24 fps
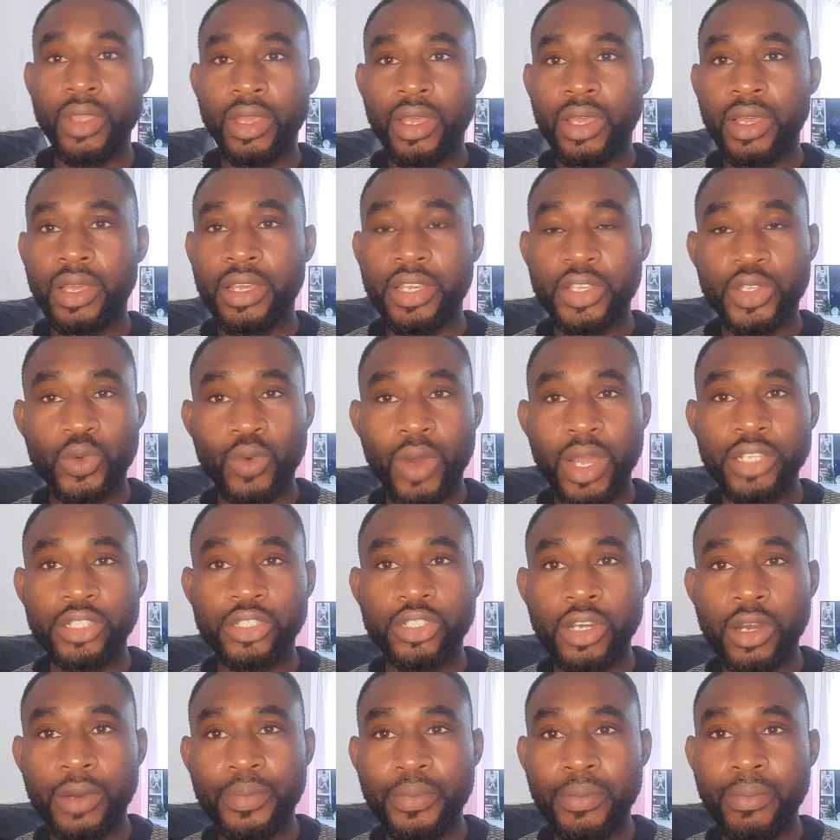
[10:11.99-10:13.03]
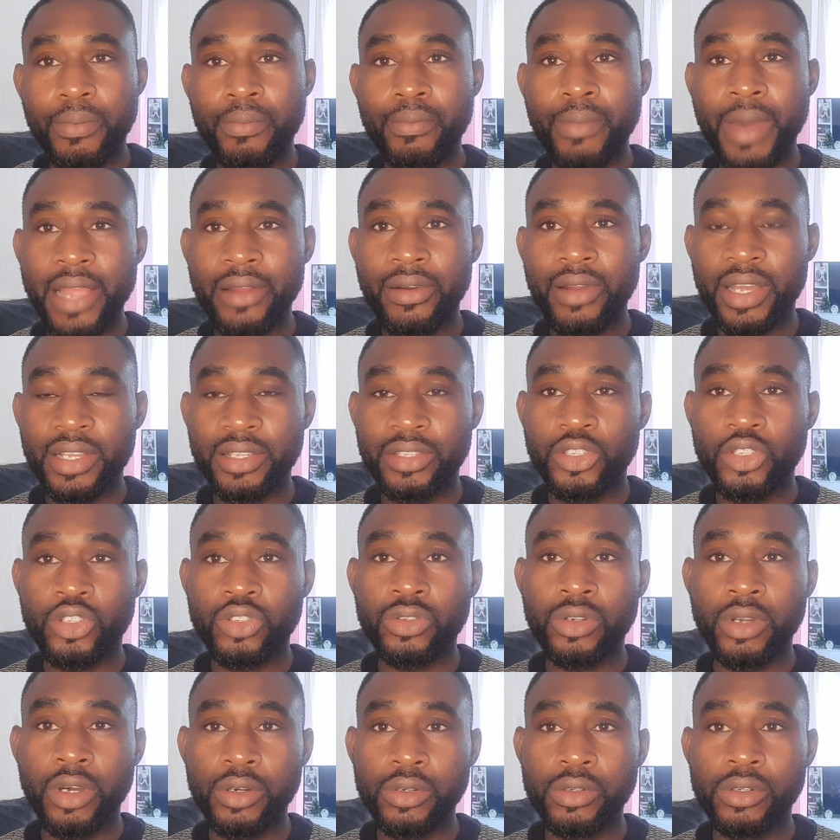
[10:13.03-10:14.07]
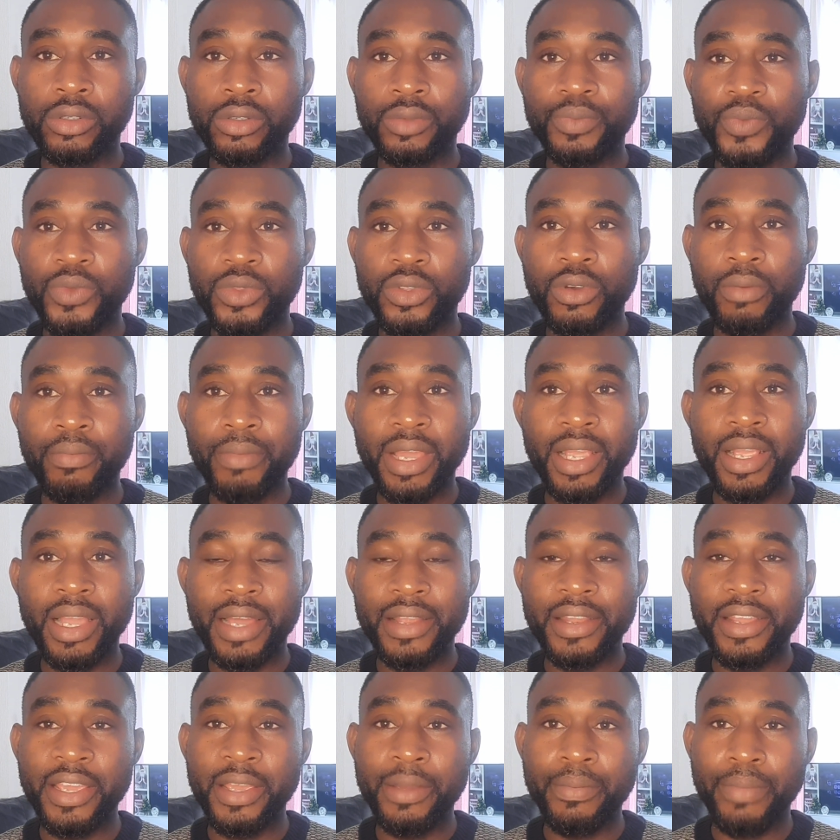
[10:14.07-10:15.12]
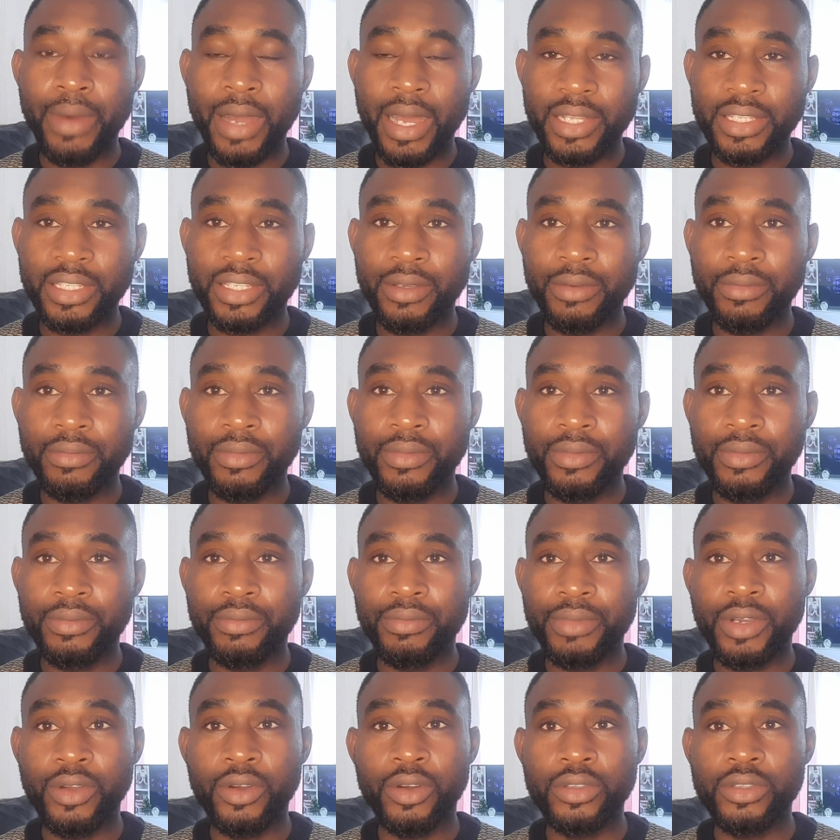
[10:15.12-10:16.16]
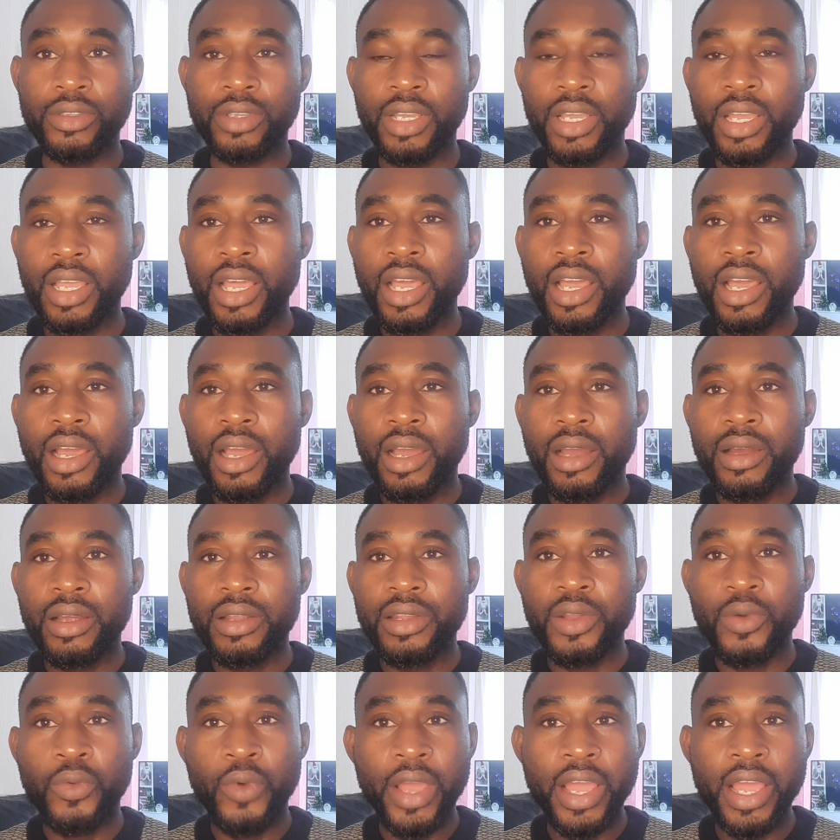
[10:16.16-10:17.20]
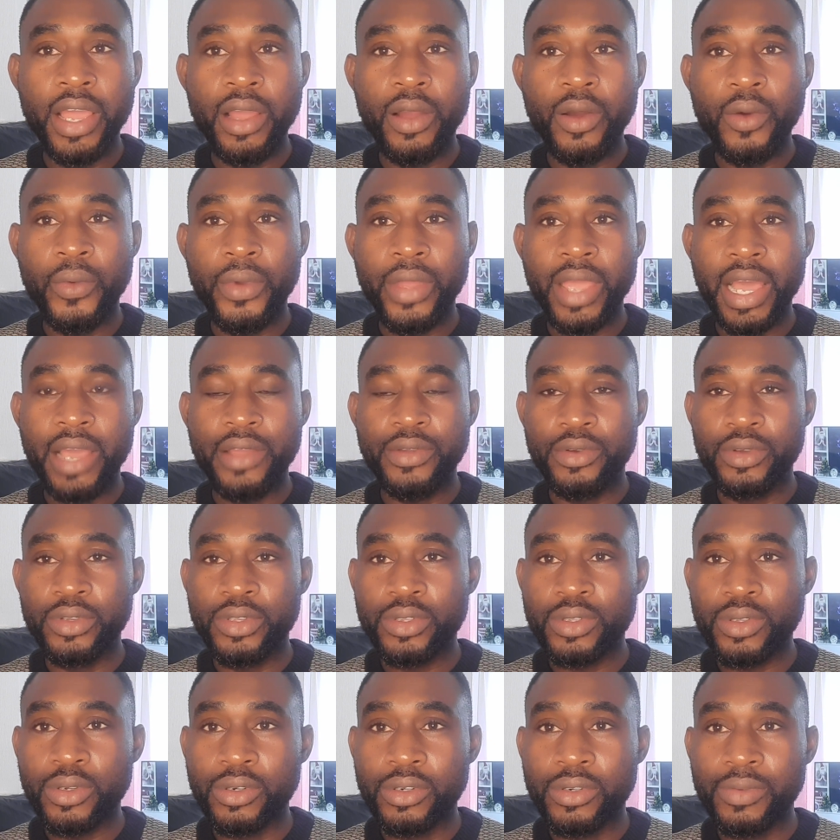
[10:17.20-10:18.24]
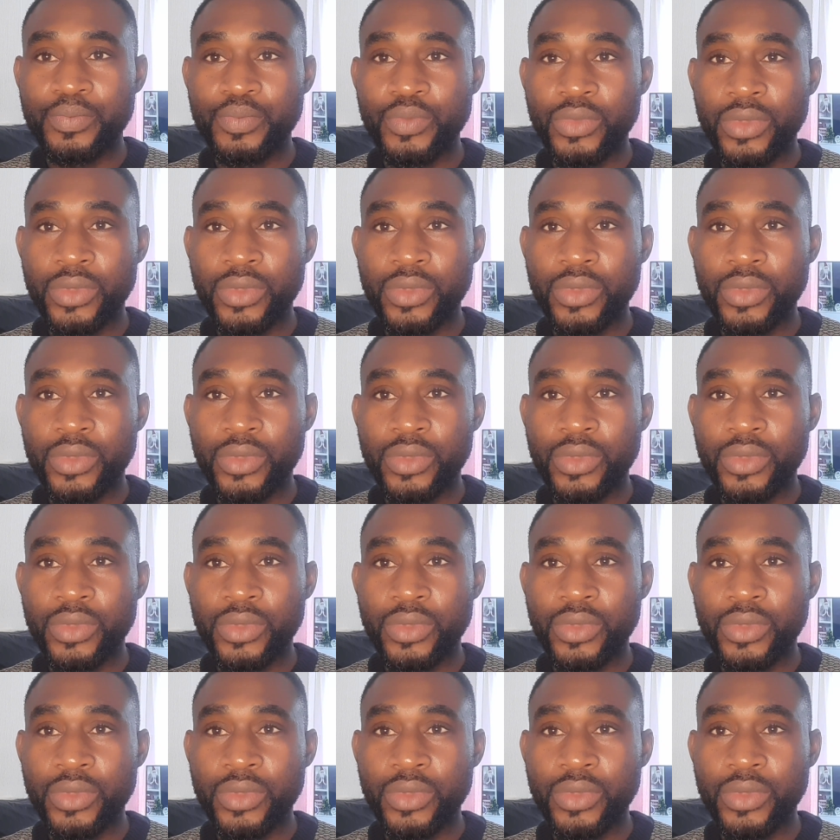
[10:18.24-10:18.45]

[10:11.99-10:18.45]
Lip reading: It's one job migrants struggle to make an impact because the way we are used to